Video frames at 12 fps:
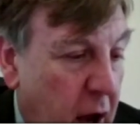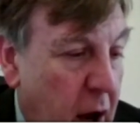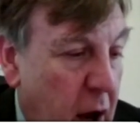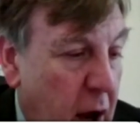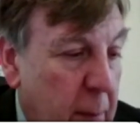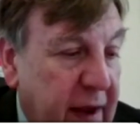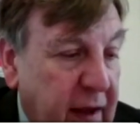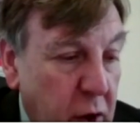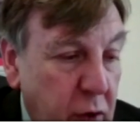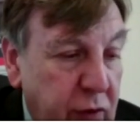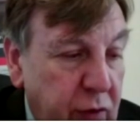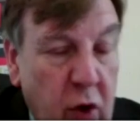uh, being
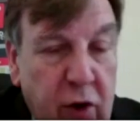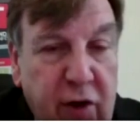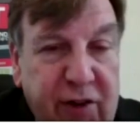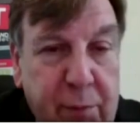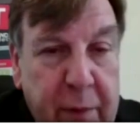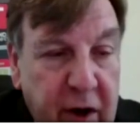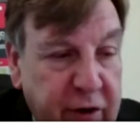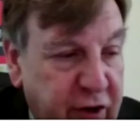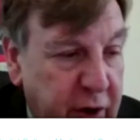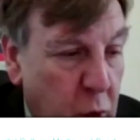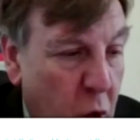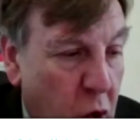used on a
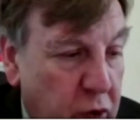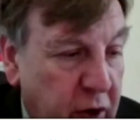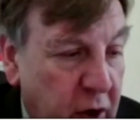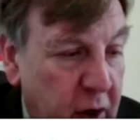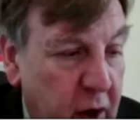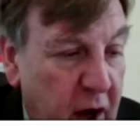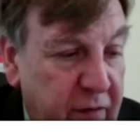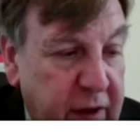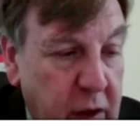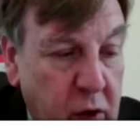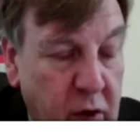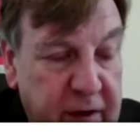respiratory ward
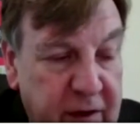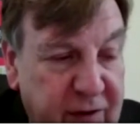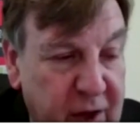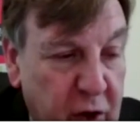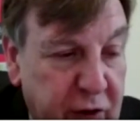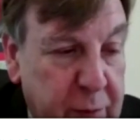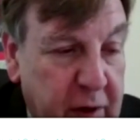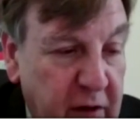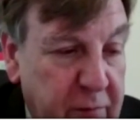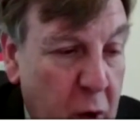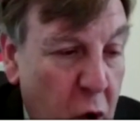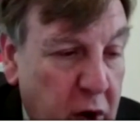at the University
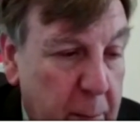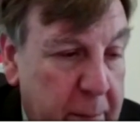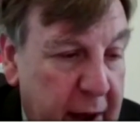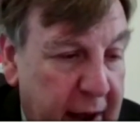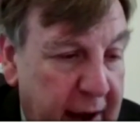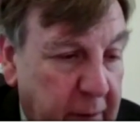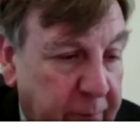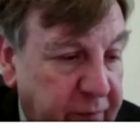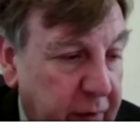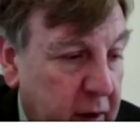Hospital of Morecambe Bay.